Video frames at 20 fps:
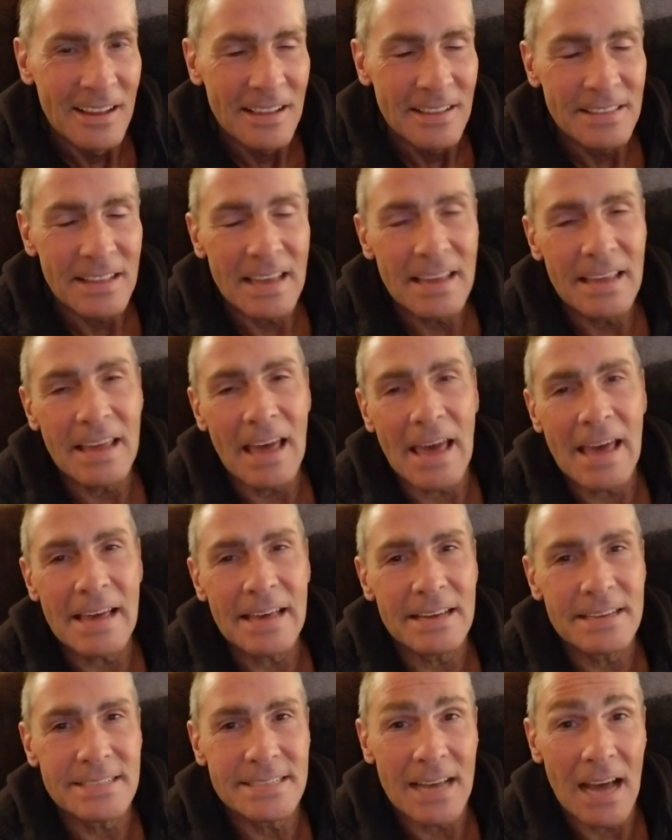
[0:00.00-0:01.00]
They yank
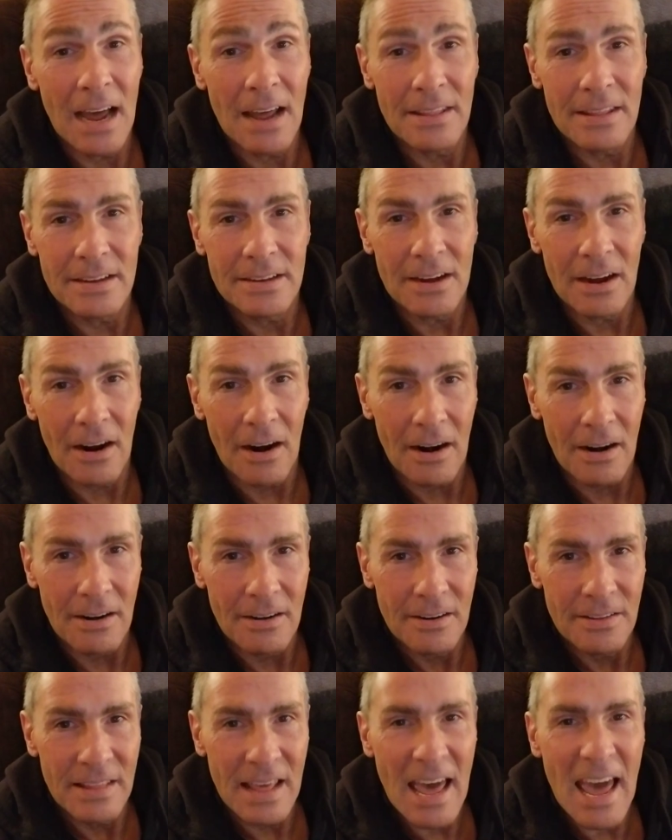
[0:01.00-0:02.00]
us out of the
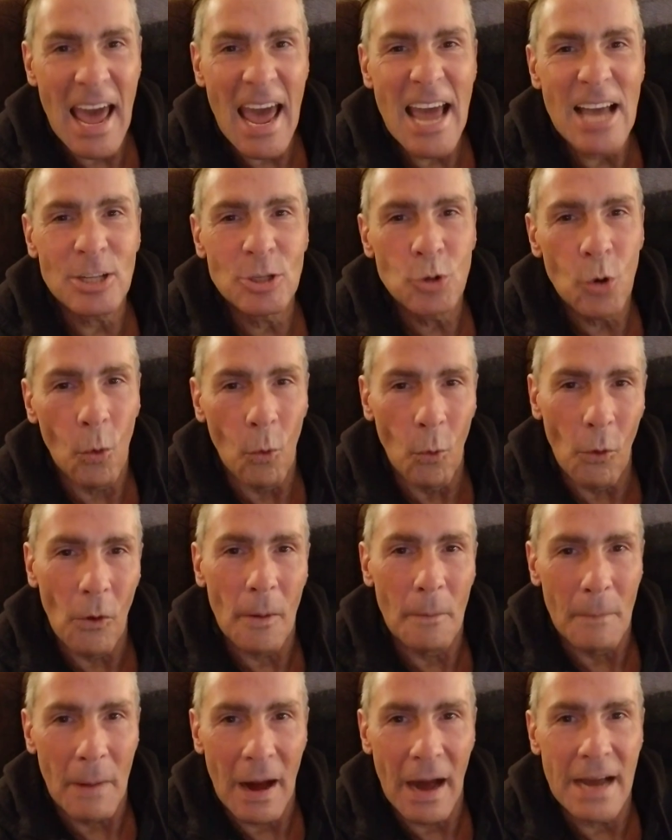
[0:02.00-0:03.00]
car. They tore
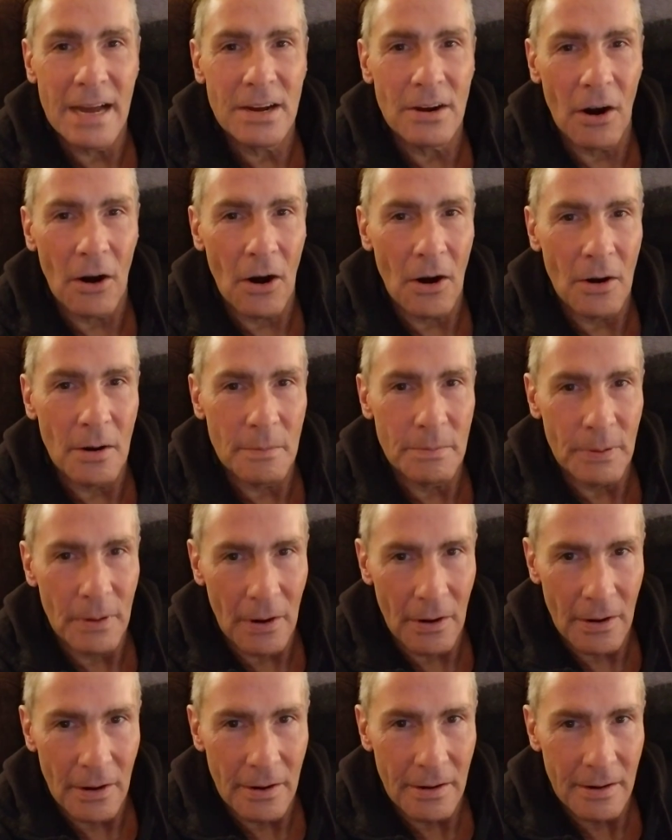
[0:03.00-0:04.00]
my car
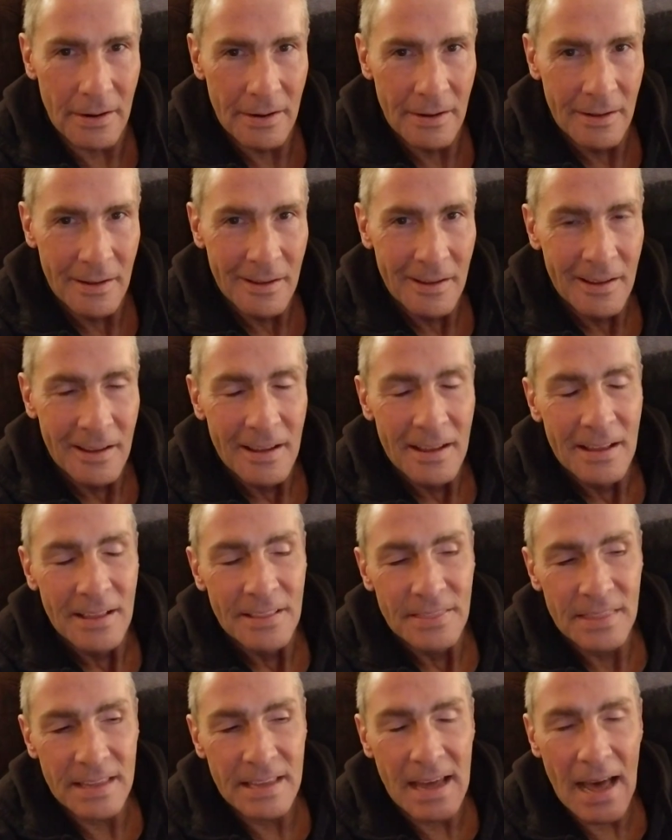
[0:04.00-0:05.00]
apart.
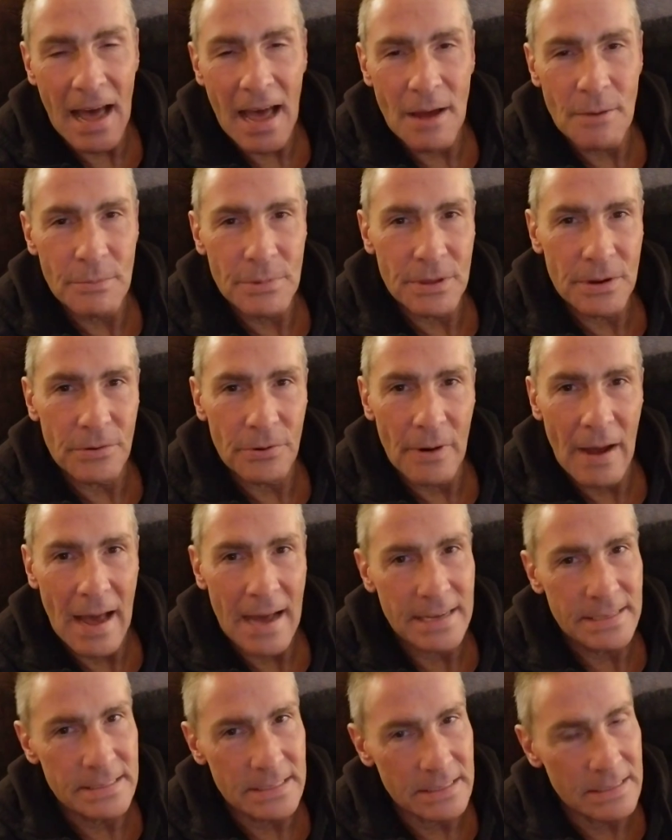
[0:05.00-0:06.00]
The guy with the
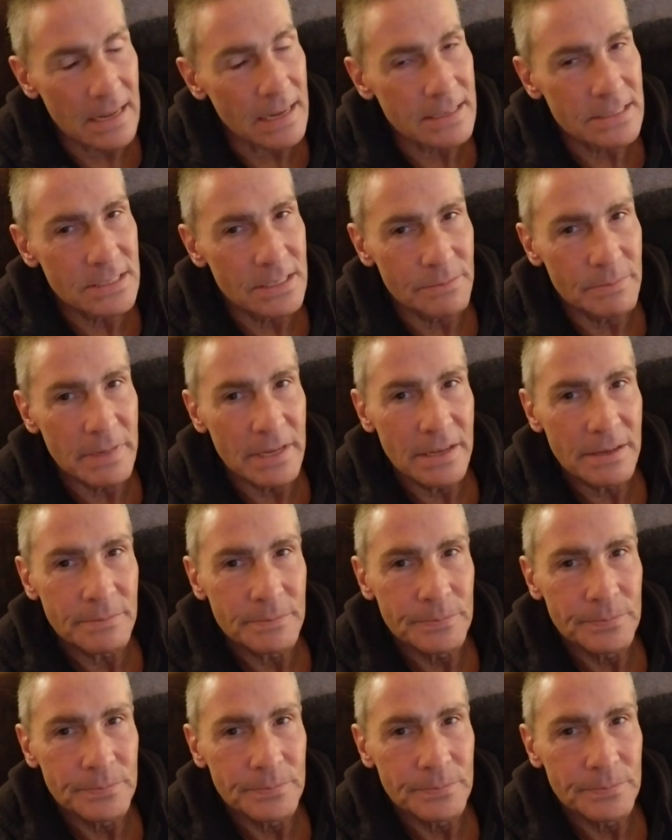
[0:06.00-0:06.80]
crack sitting next to me